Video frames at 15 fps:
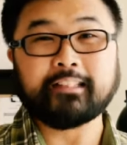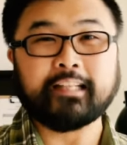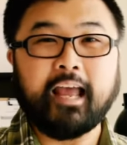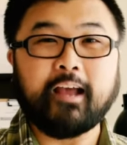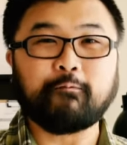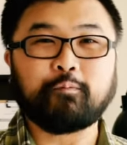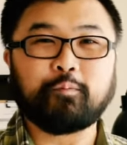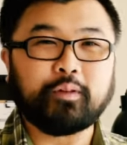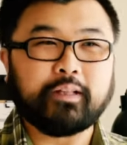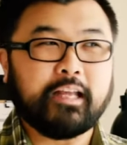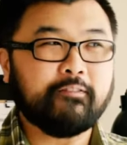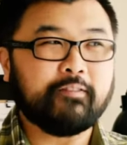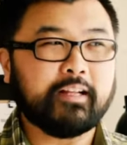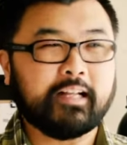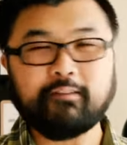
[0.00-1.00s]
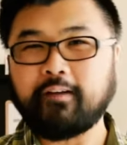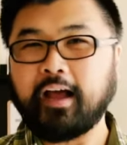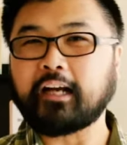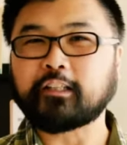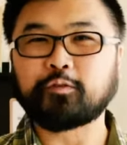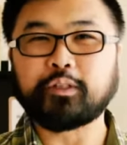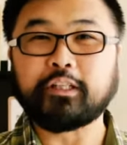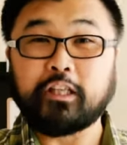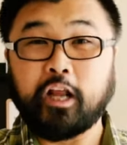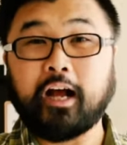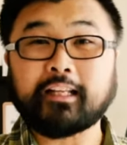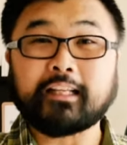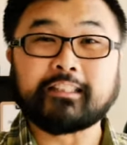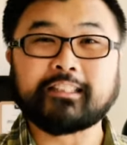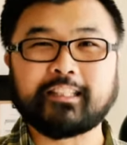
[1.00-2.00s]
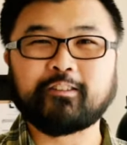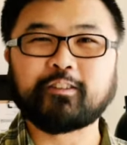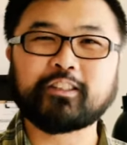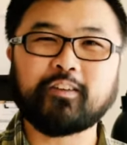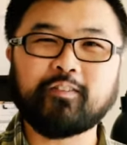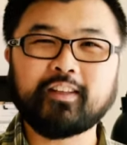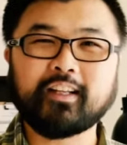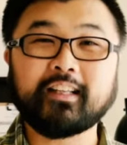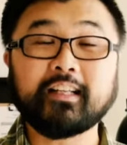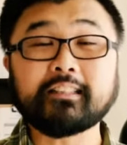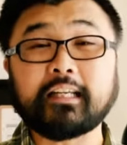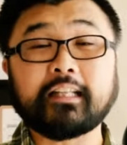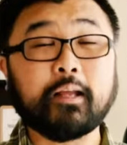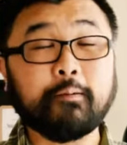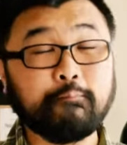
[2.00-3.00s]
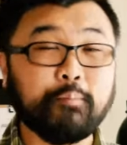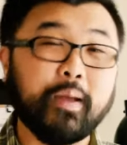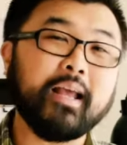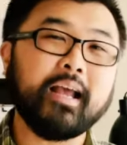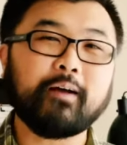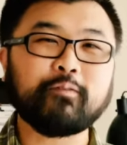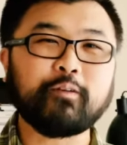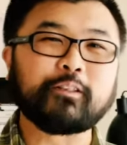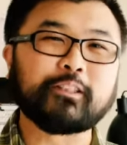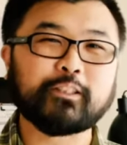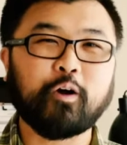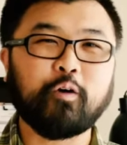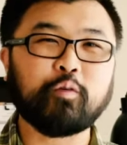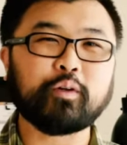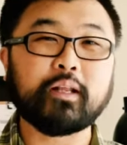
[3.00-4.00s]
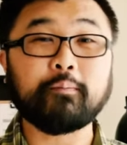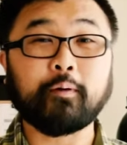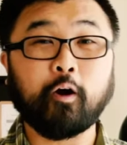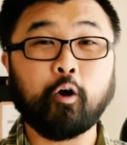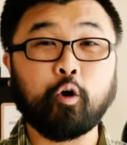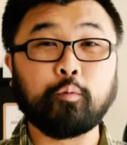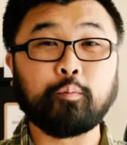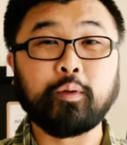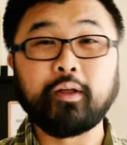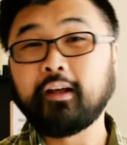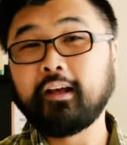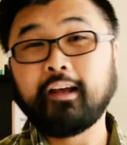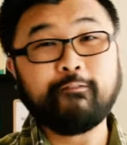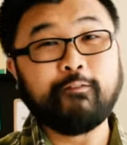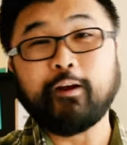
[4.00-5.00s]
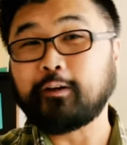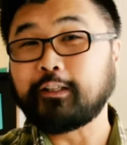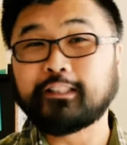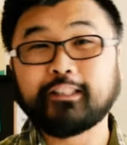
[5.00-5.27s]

I can't believe that I've actually not considered something like this, and I may have to install one in my home very